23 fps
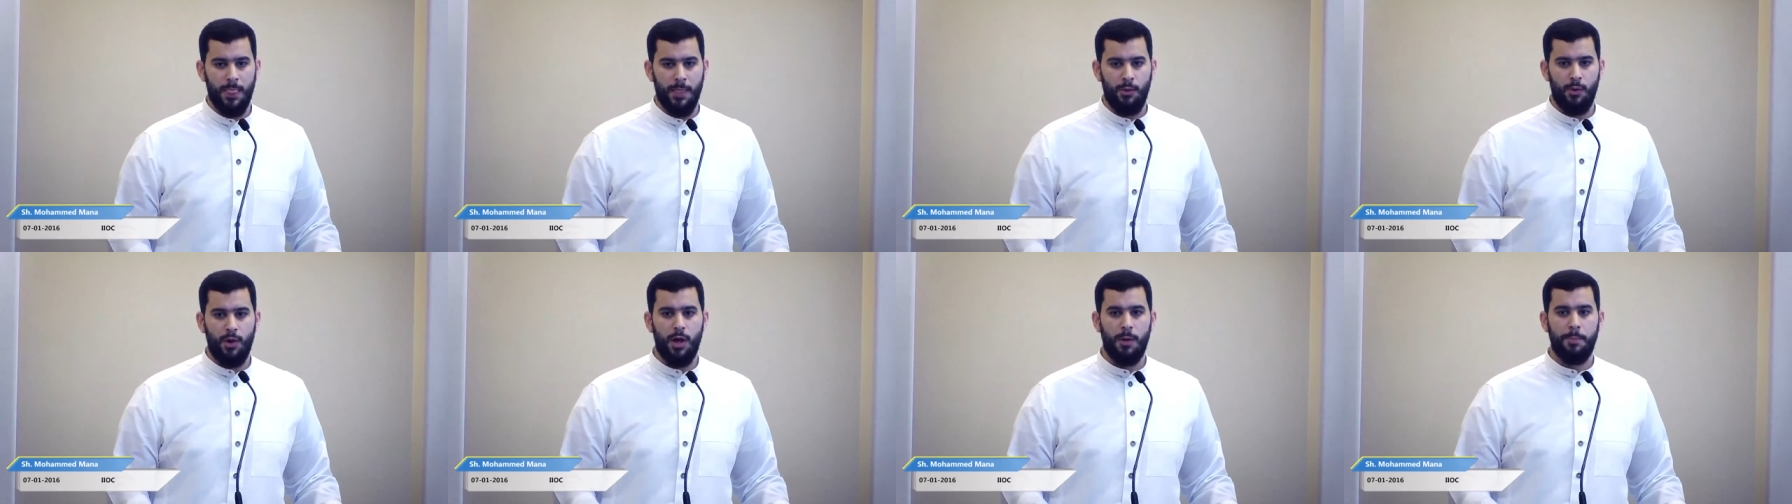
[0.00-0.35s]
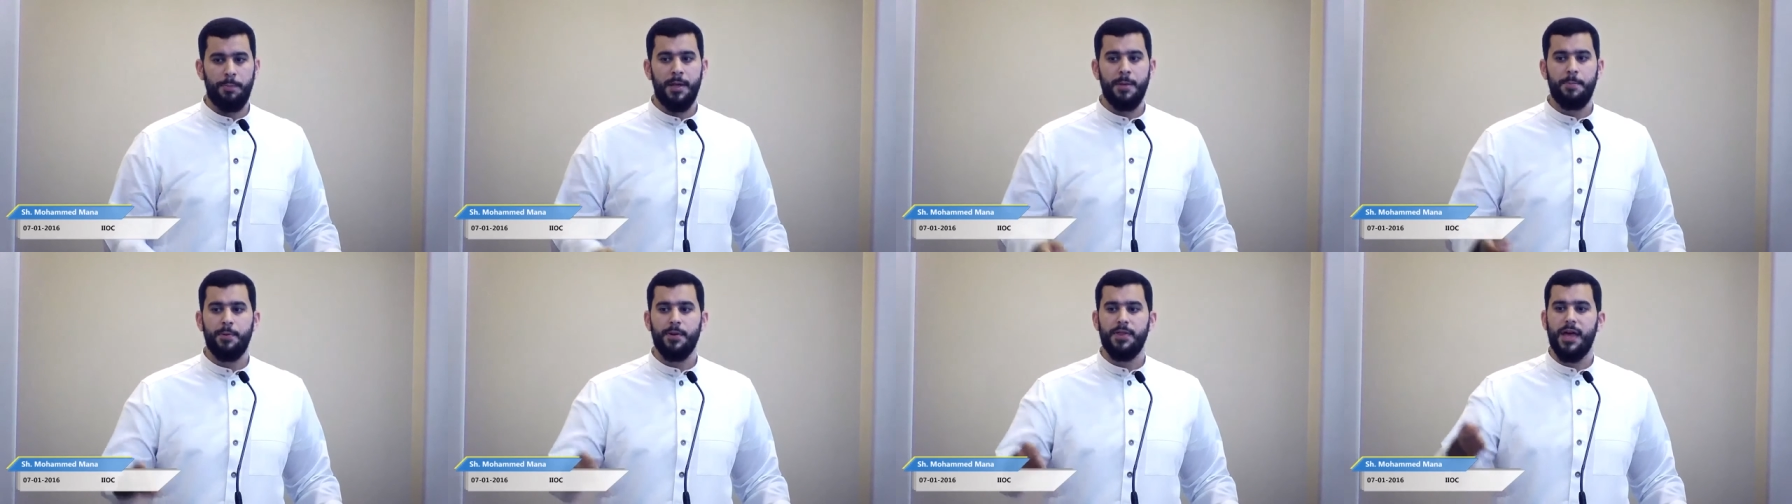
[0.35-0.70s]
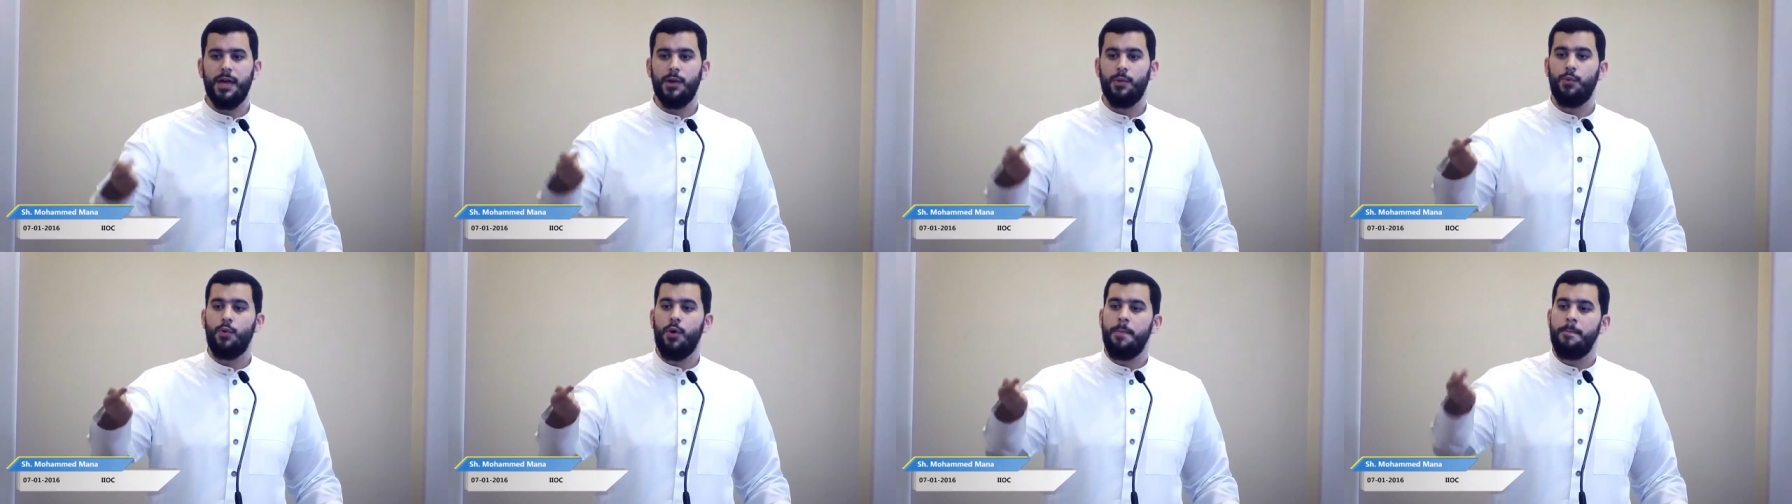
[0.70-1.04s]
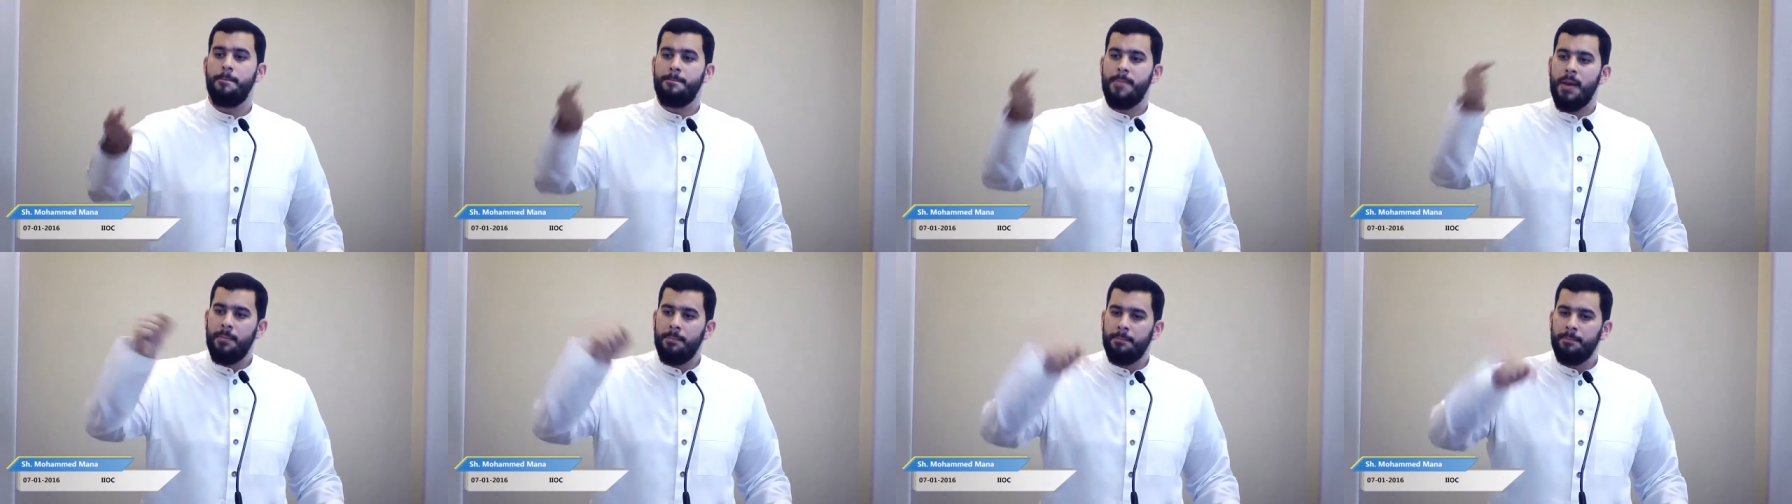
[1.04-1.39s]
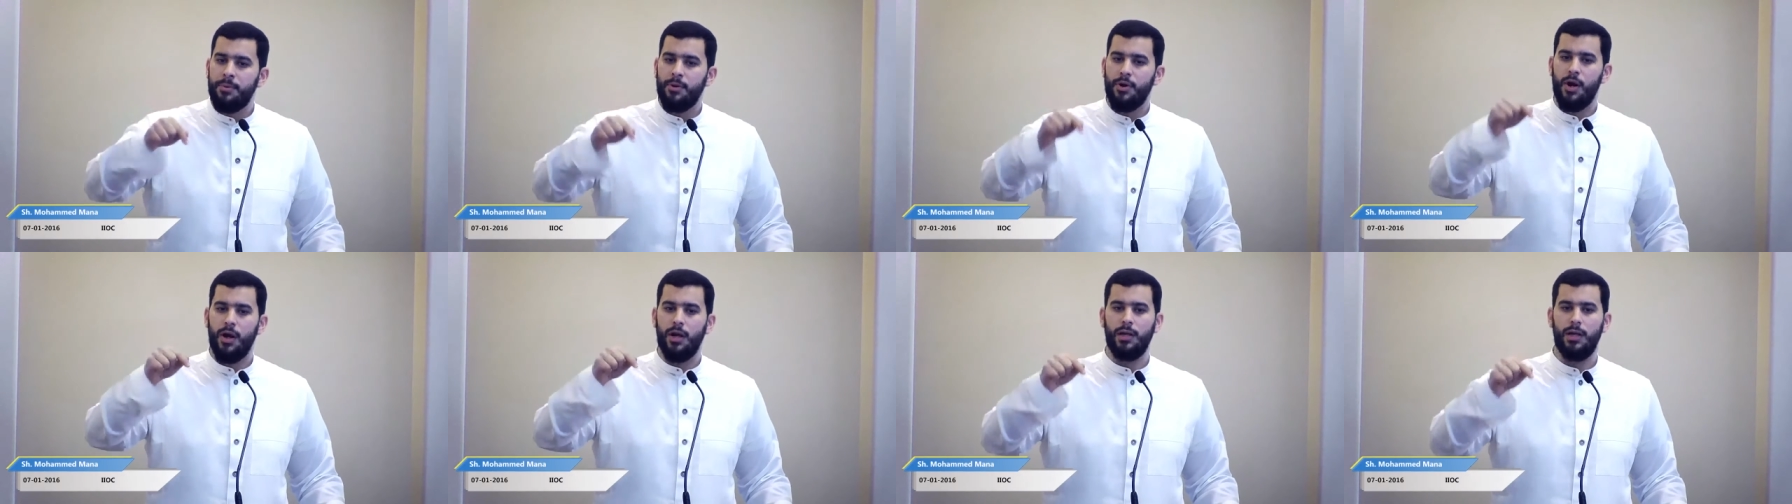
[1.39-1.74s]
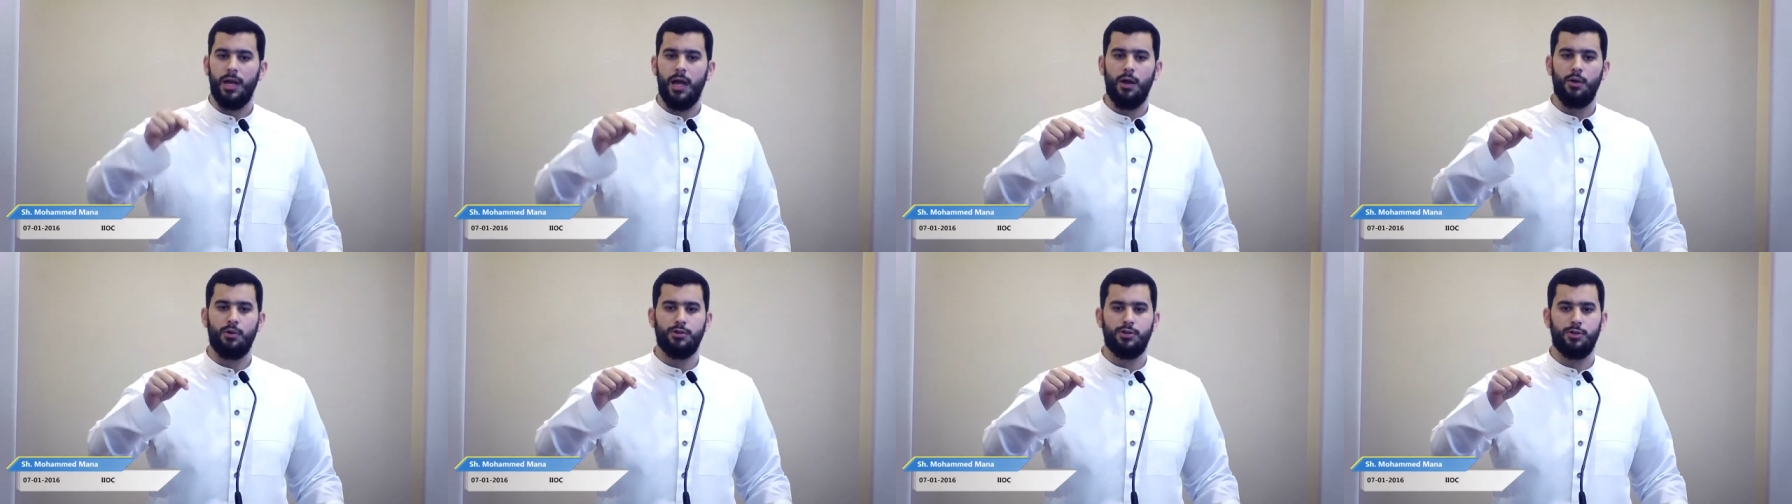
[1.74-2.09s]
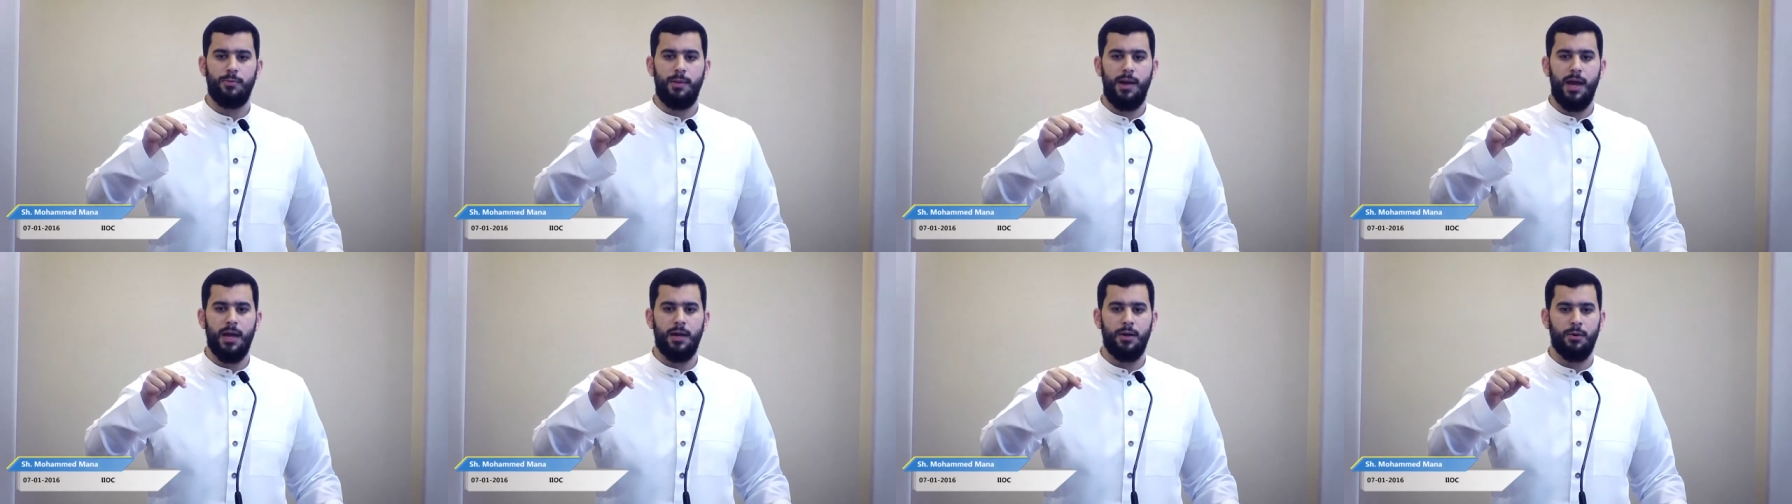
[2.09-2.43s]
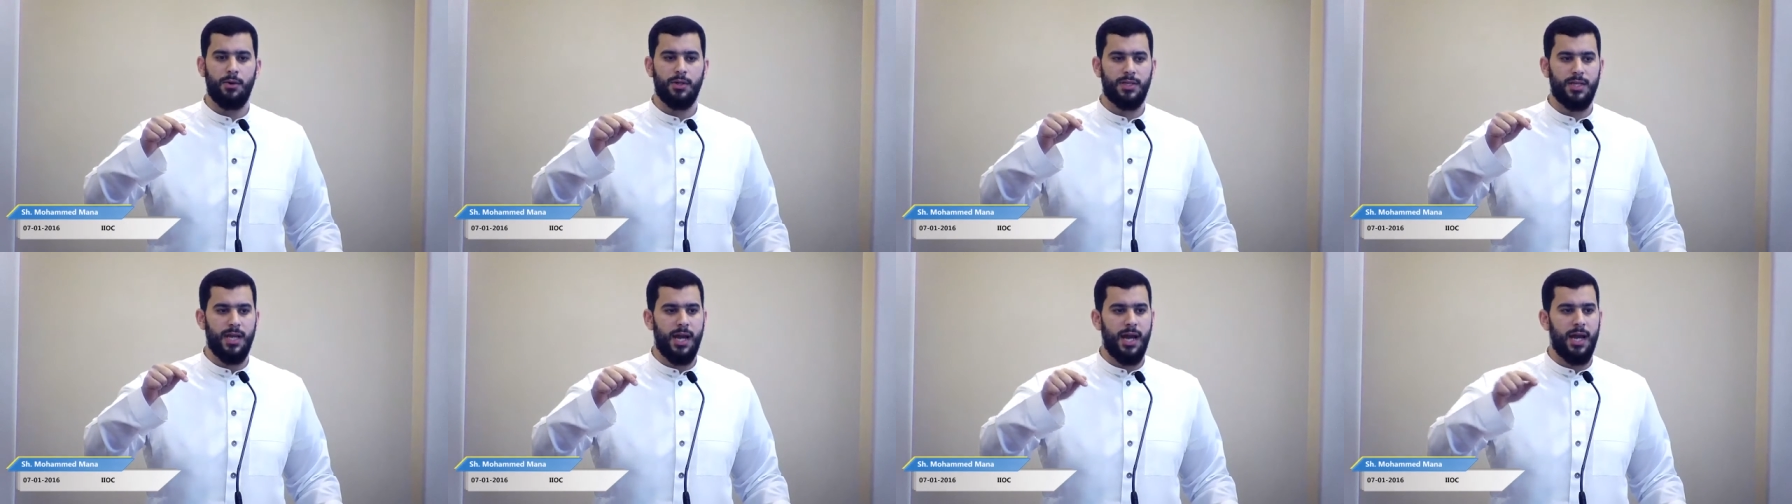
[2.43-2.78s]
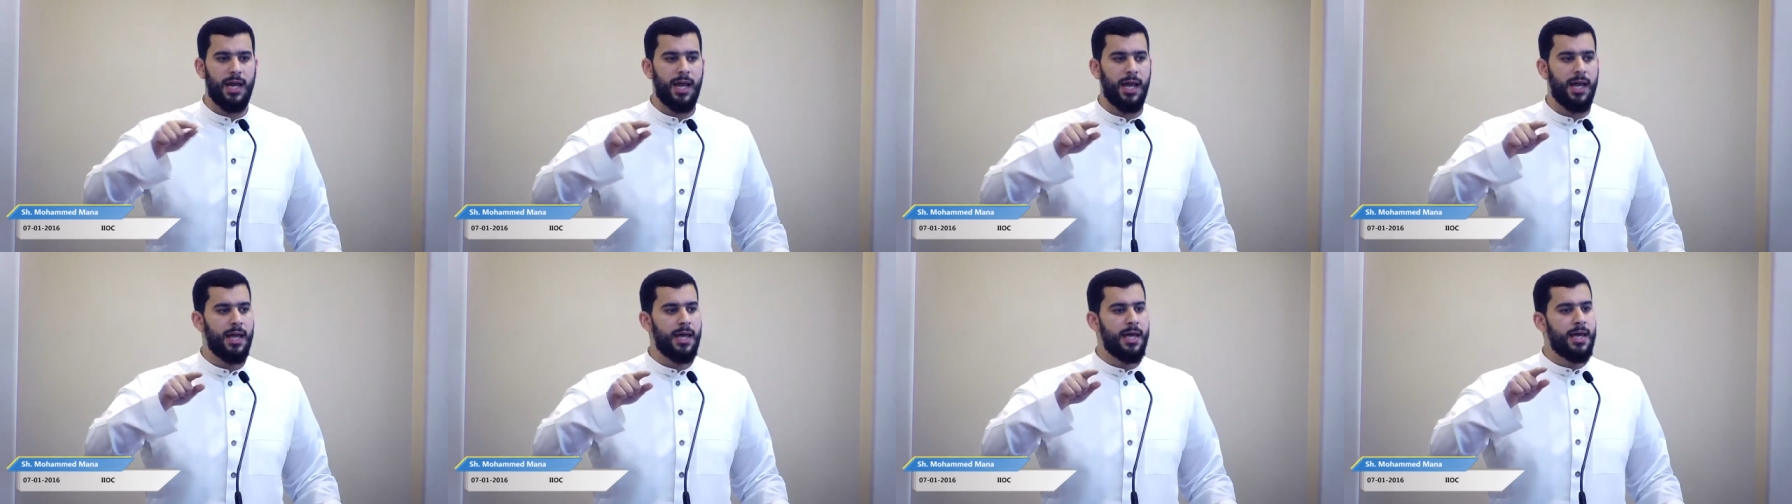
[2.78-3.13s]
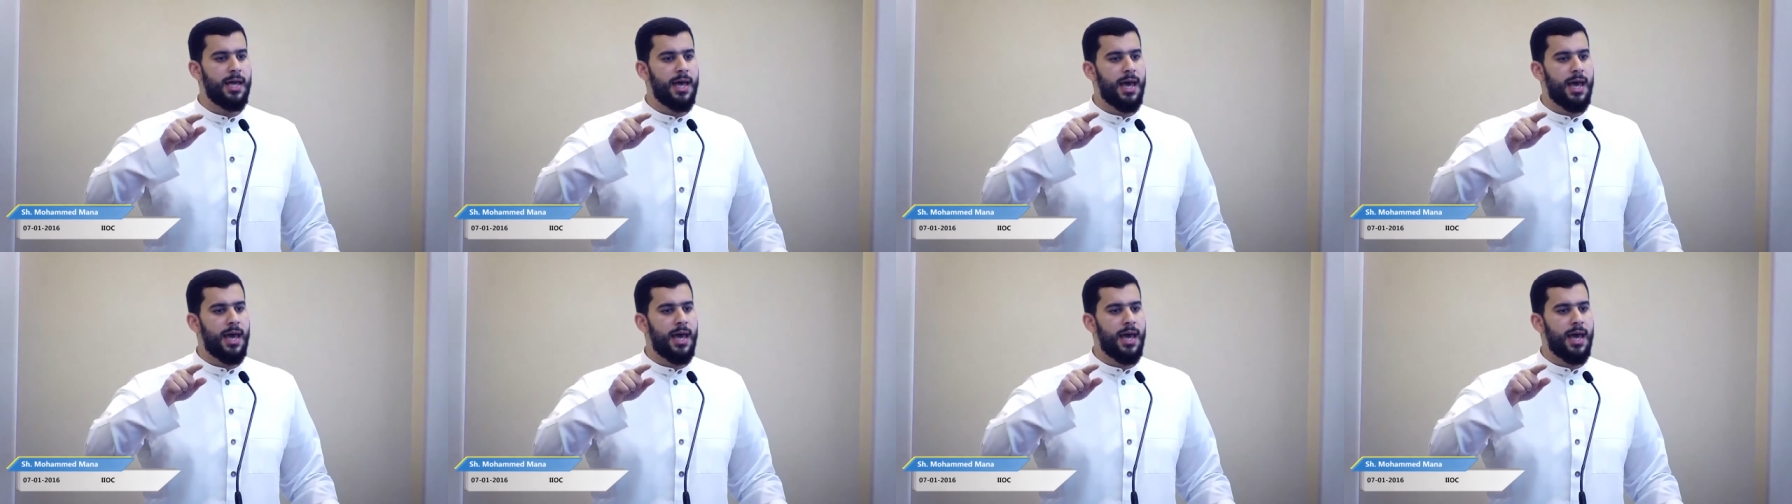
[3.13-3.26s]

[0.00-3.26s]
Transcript: We are people that remember Allah subhanahu wa ta'ala